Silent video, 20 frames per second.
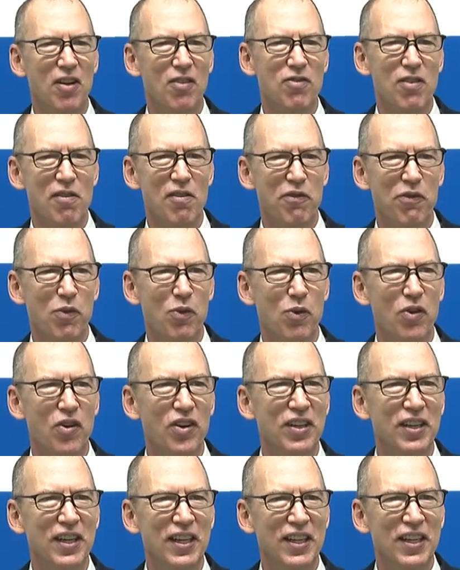I'll run
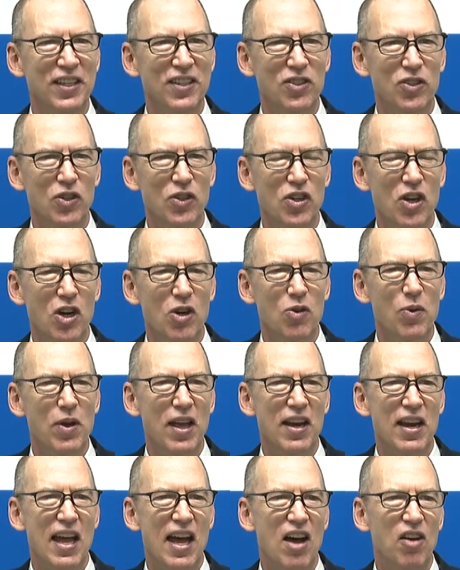forward. As you know, we
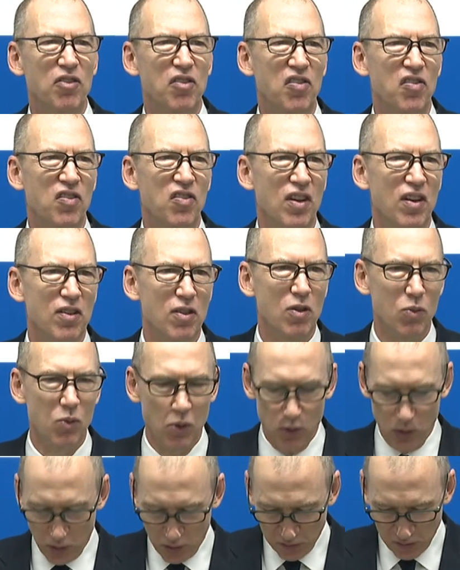announced the
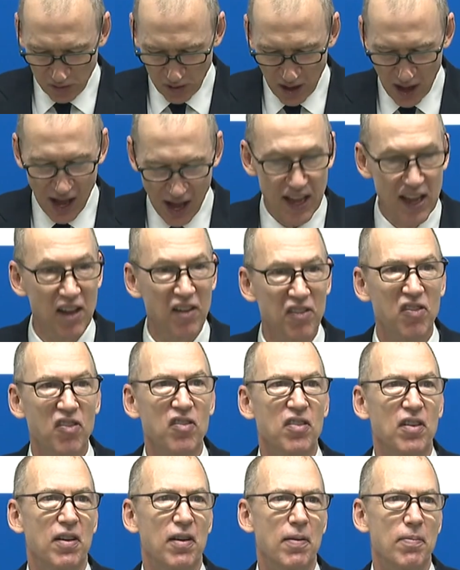world's highest
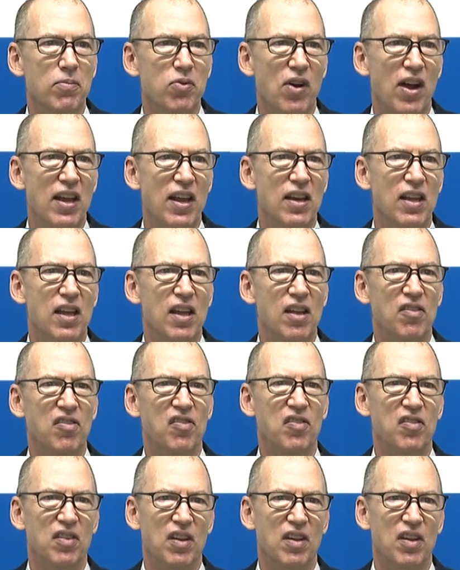brightness,